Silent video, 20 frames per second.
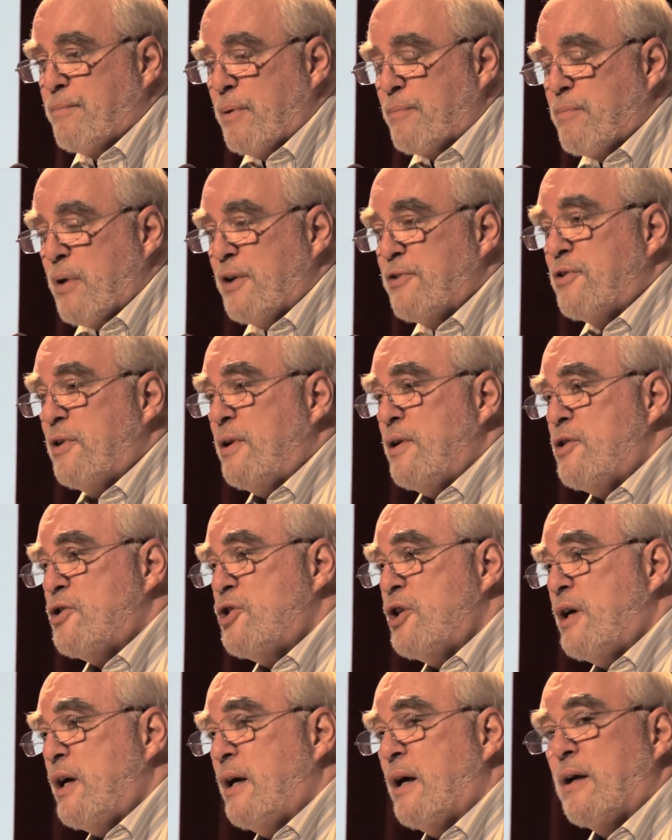President
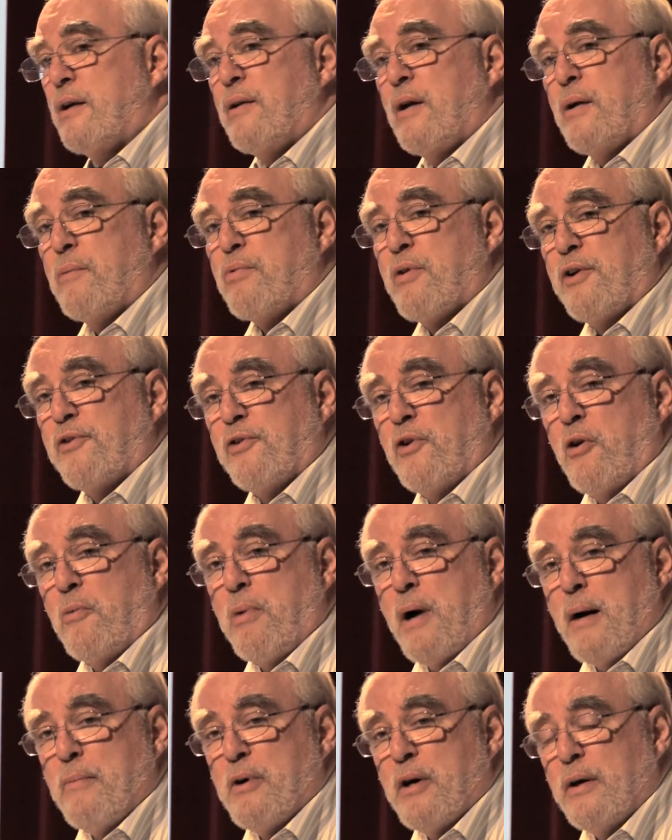Xi and
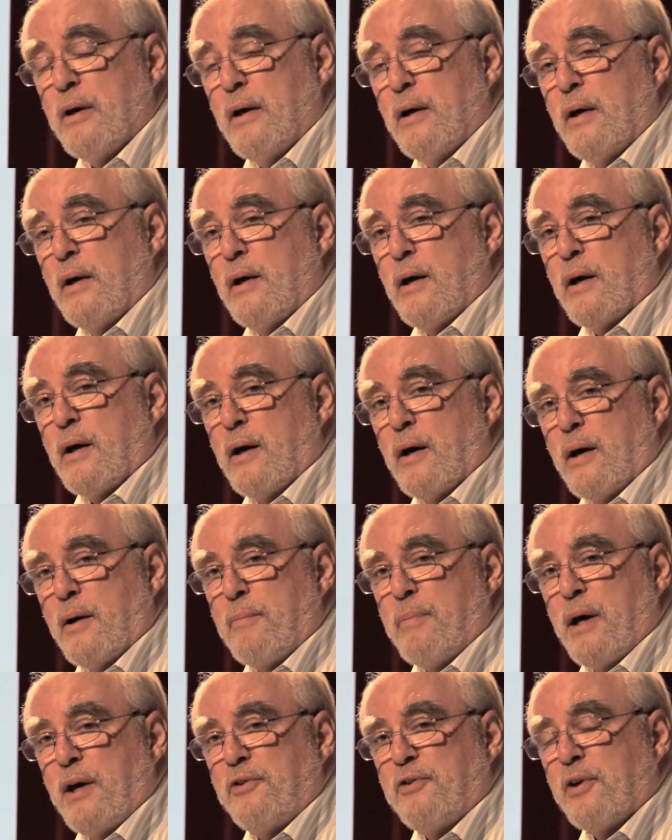President Obama,
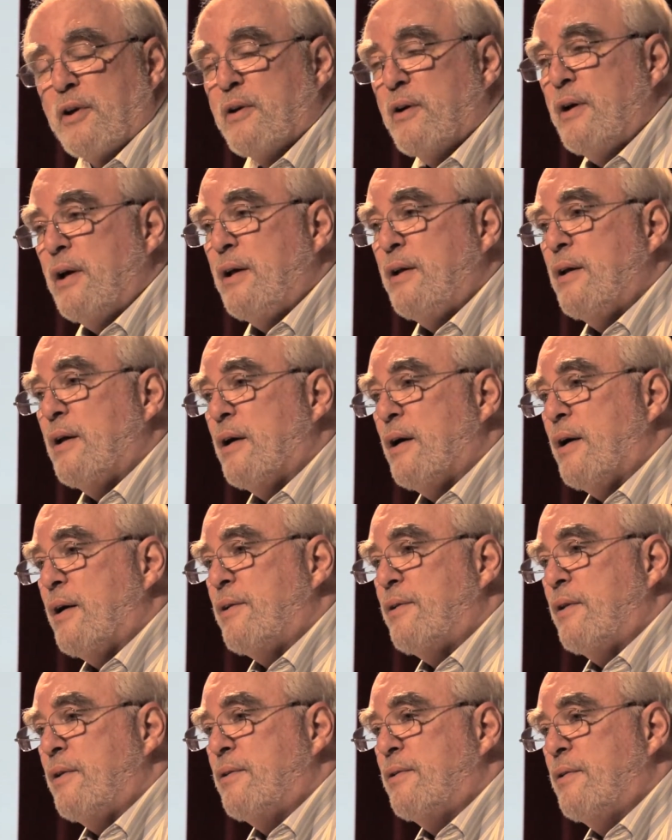basically
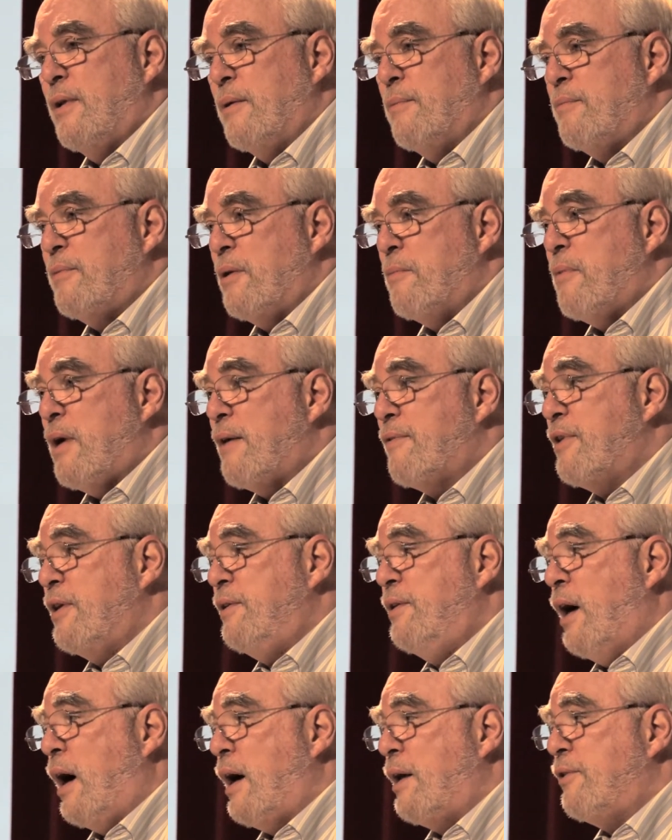the
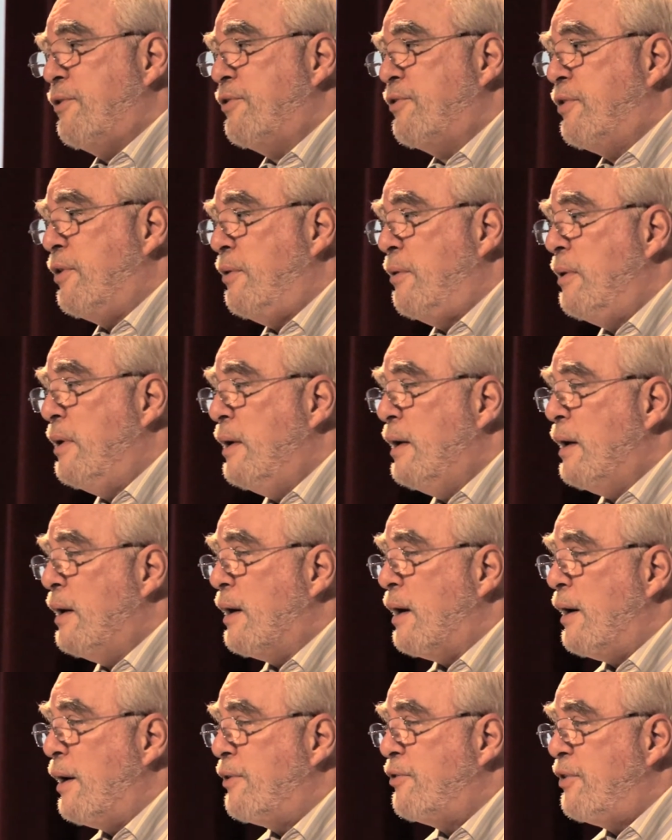mafia dons to
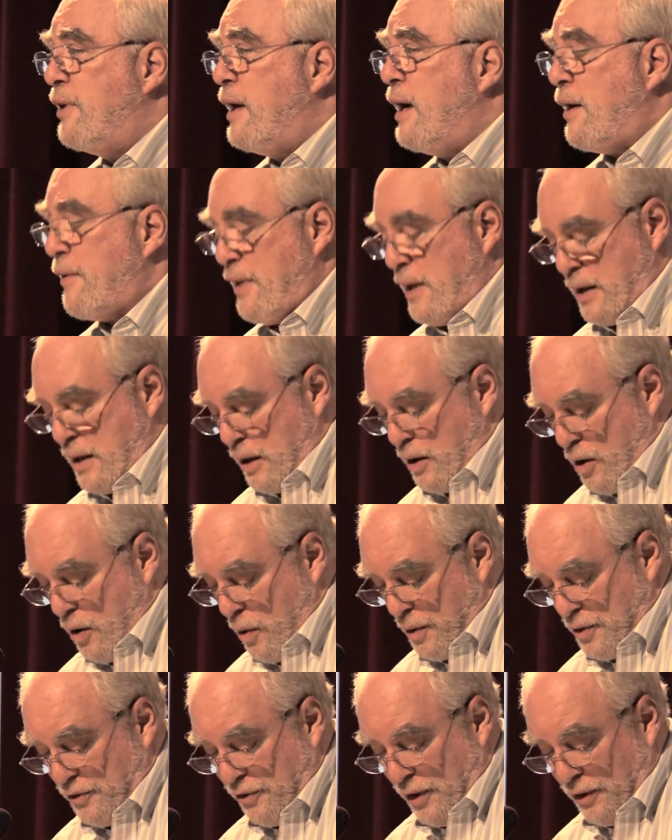see how they can
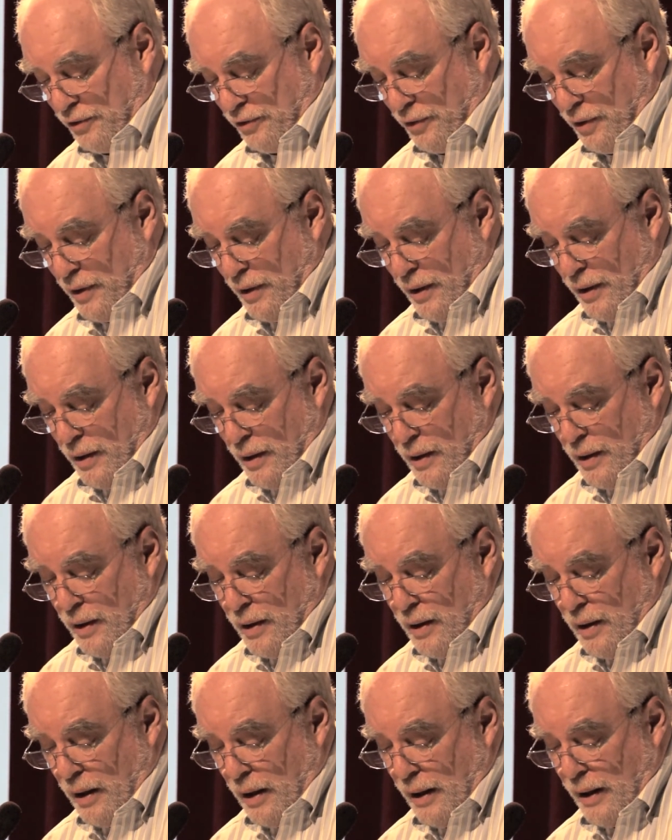coexist,
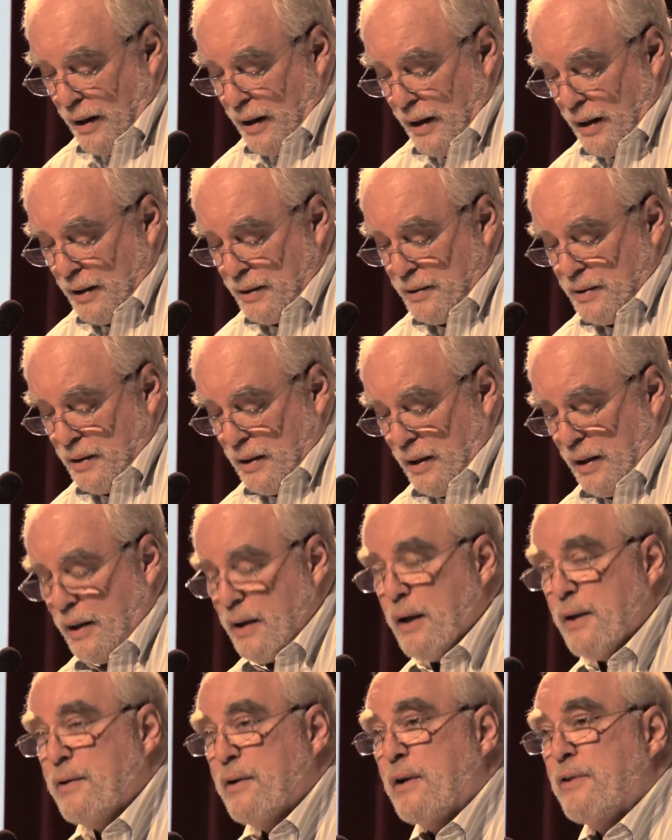and
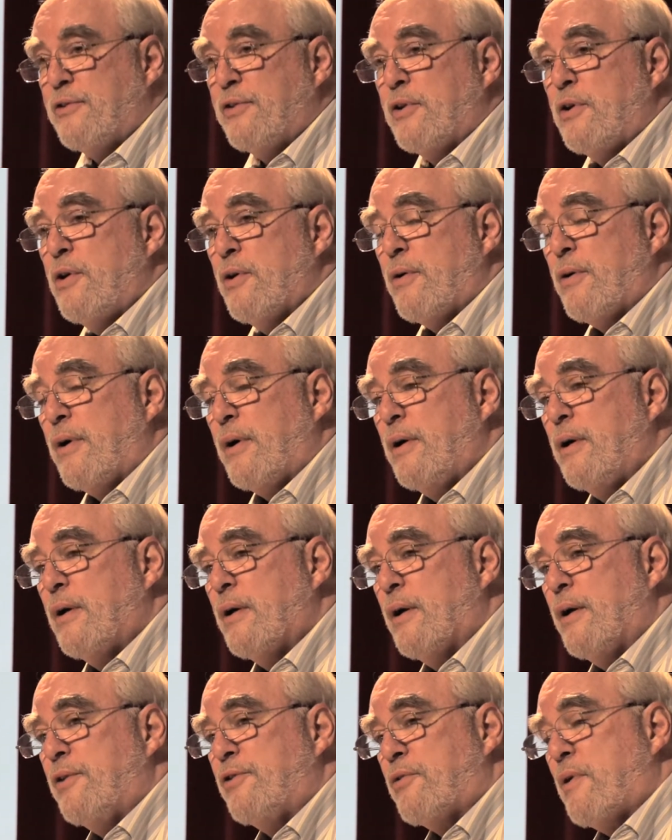then securing,
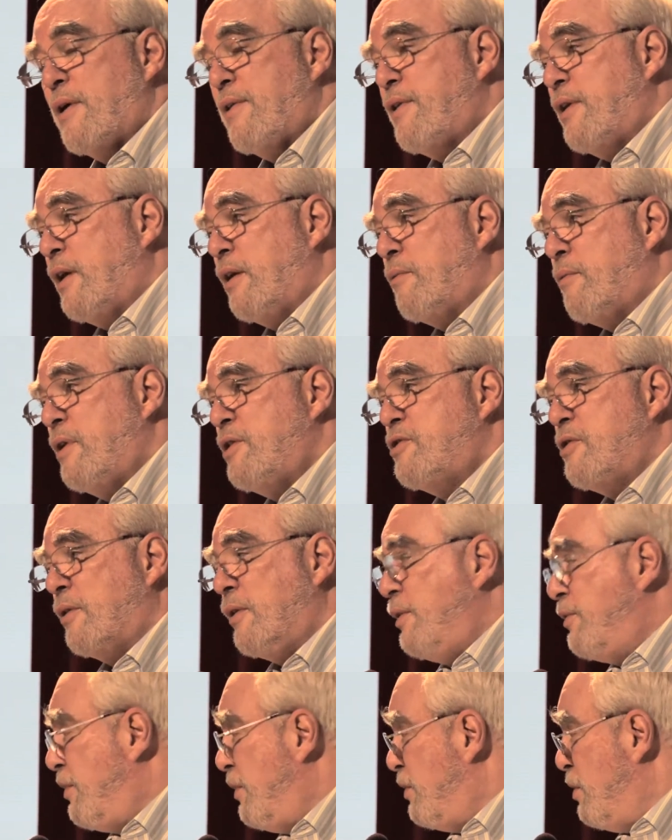strengthening
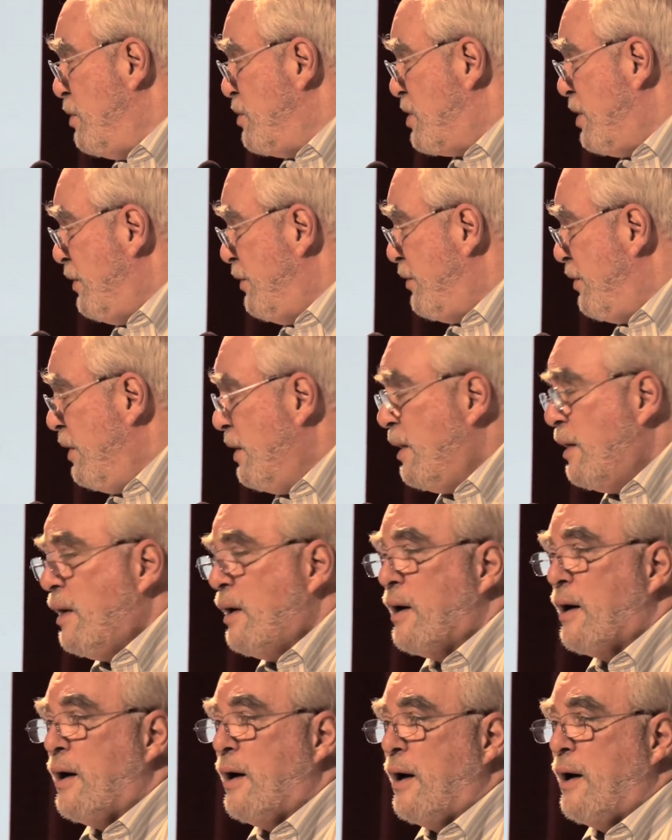regional institutions,
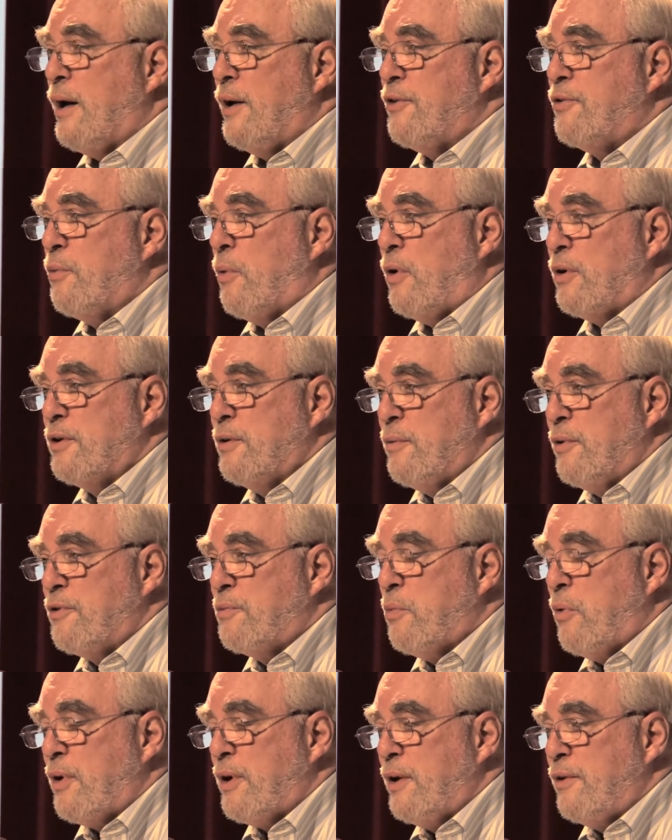as Walden
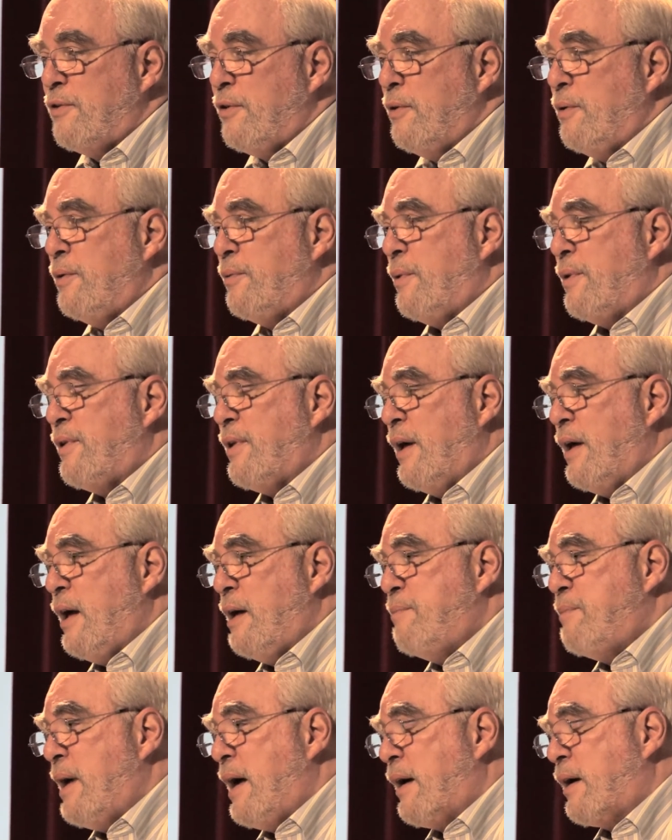was pointing to with
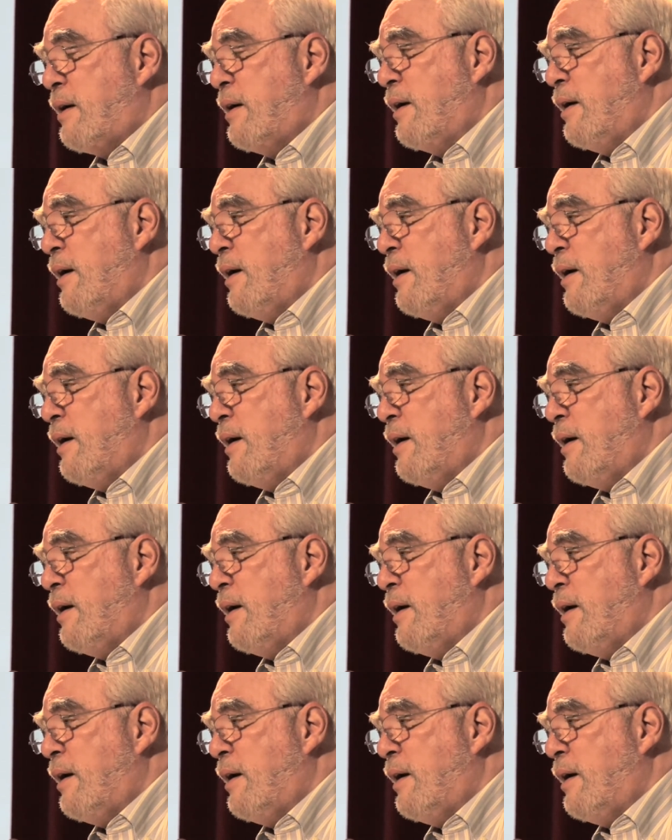APEC,